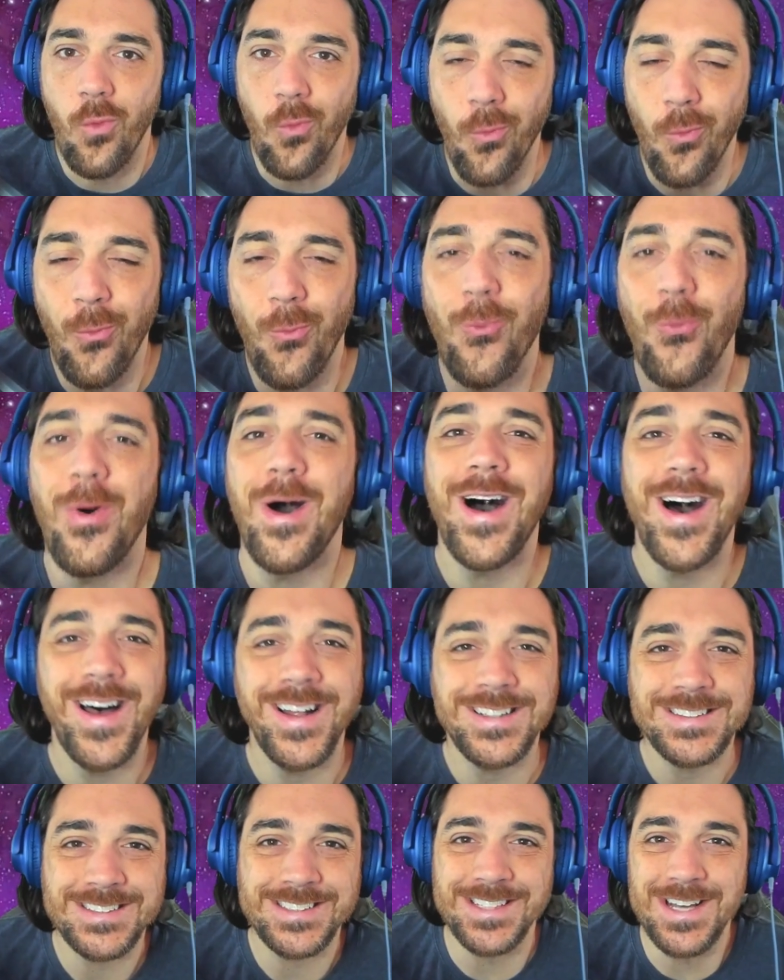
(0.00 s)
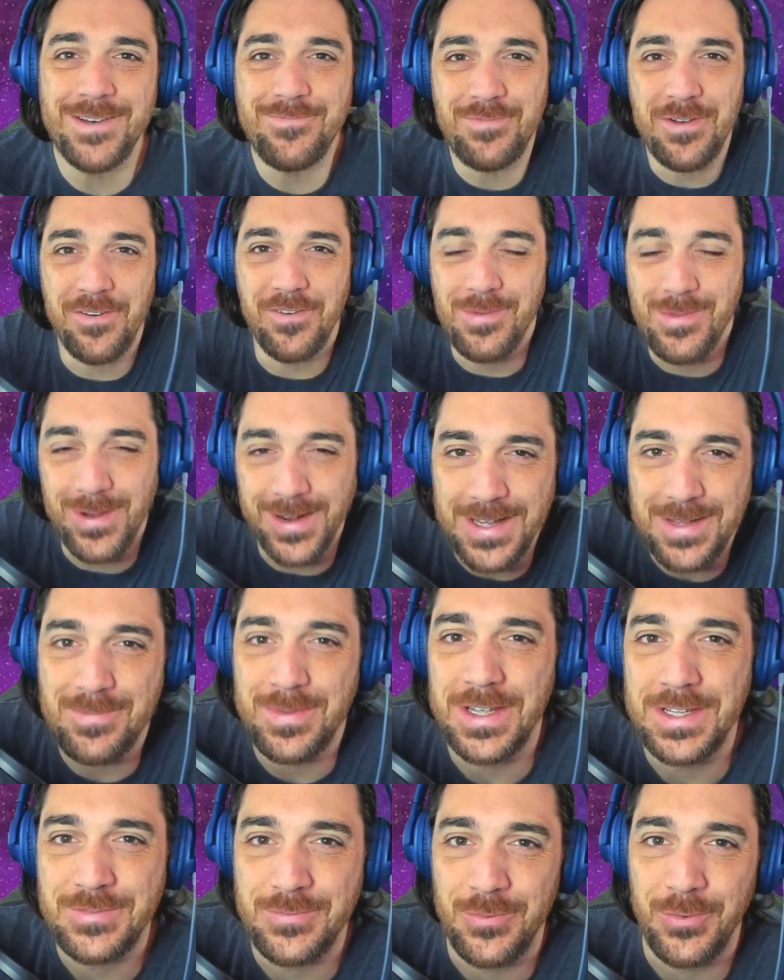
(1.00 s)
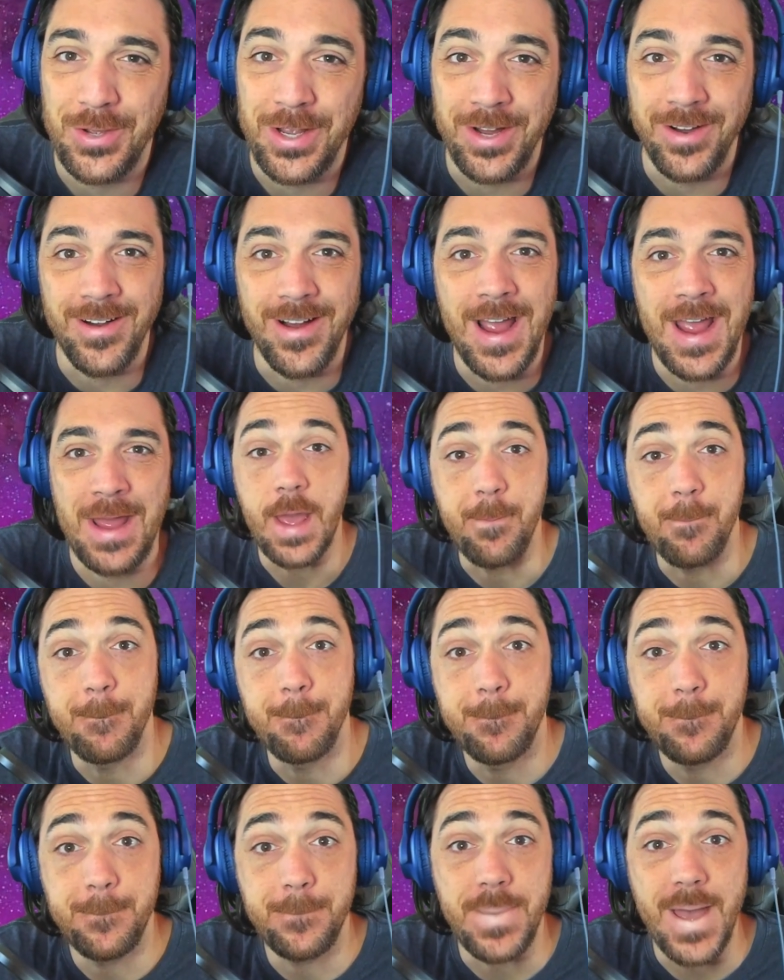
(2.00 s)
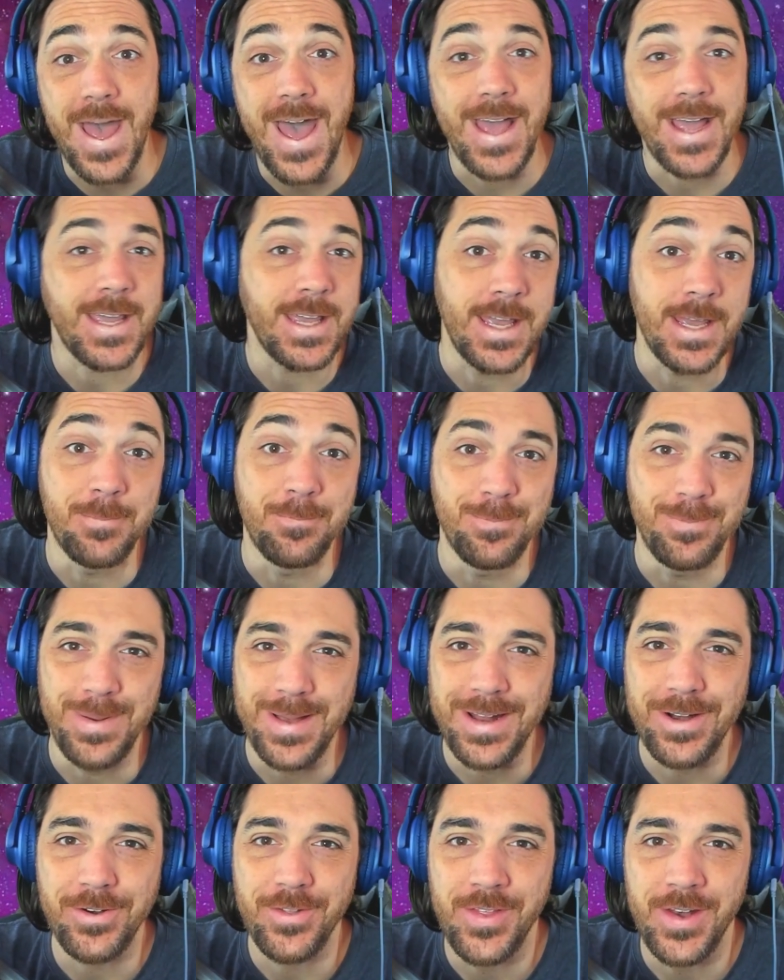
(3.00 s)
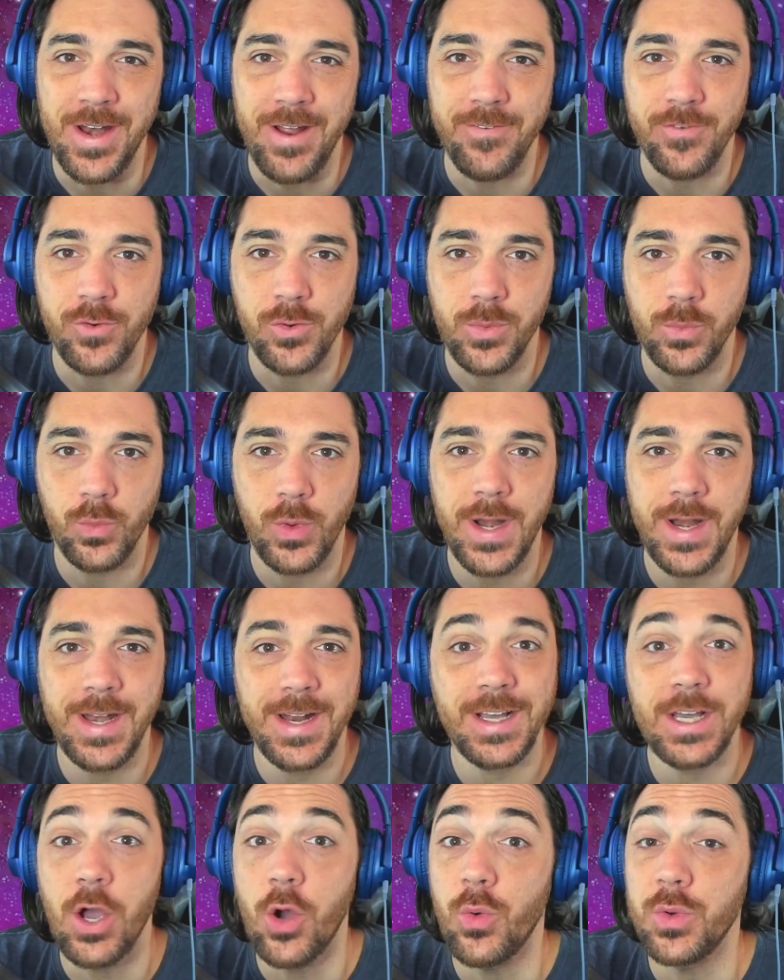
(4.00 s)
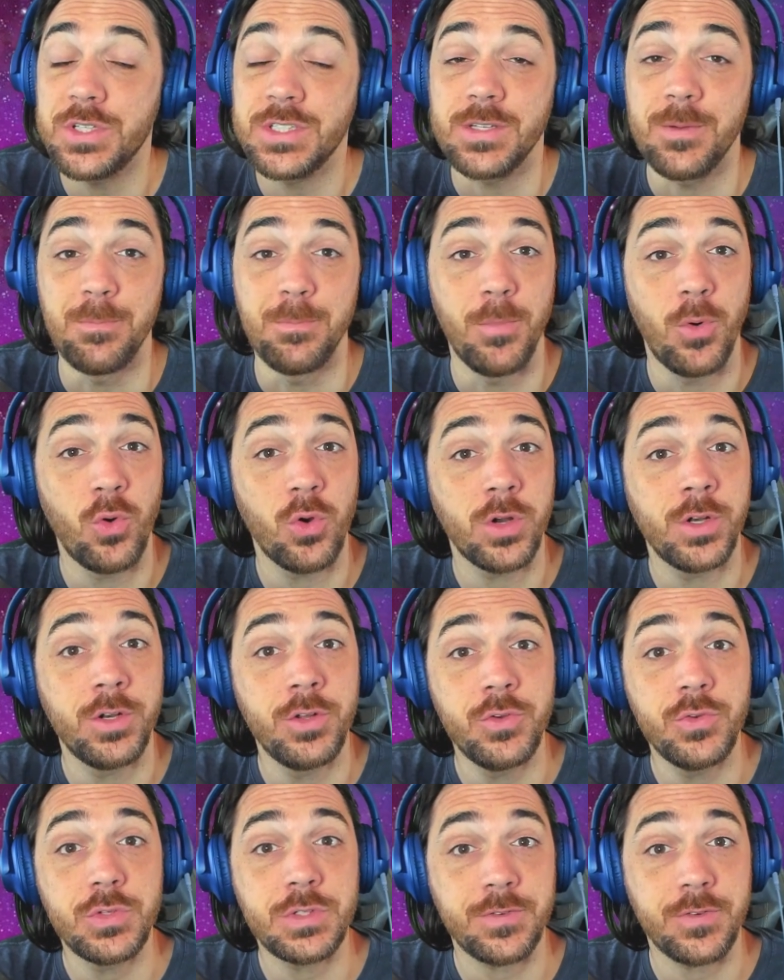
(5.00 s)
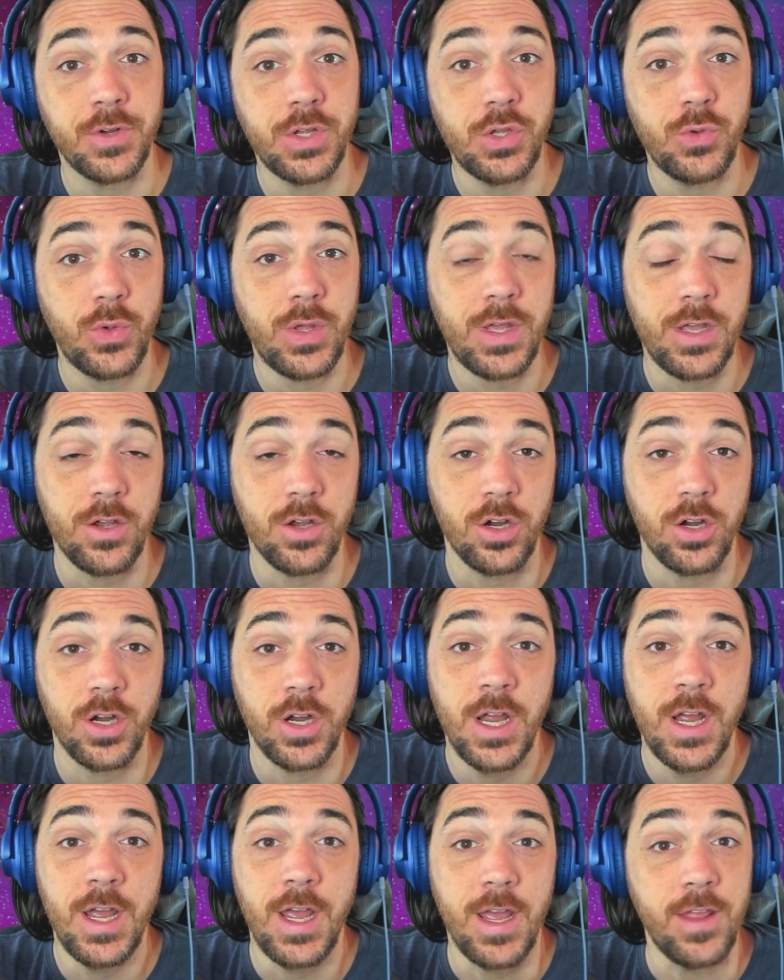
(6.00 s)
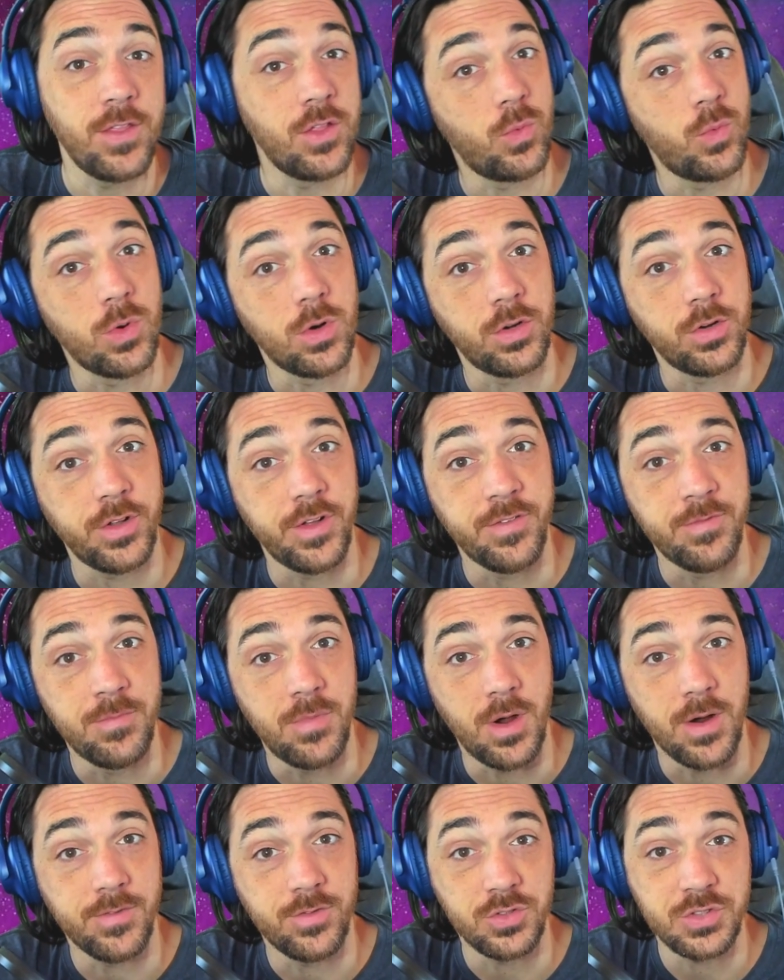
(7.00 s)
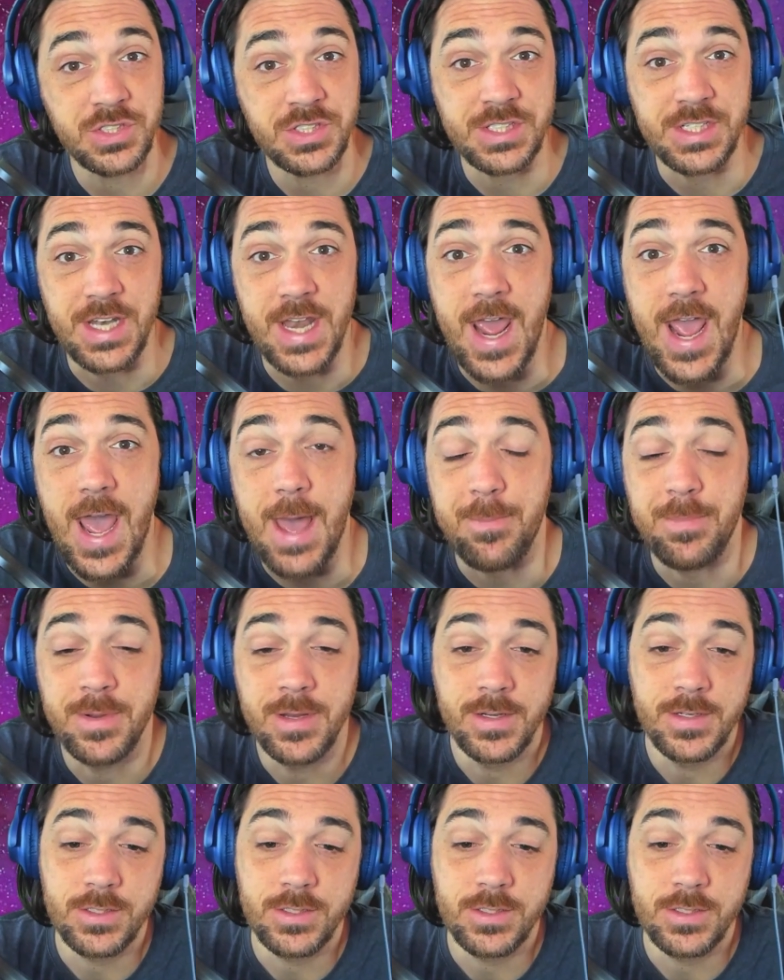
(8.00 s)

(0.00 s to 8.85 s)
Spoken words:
What's up, everybody? Peaceful here. I am back and better than ever, ready to go with some more news for you here in the world of Marvel Snap.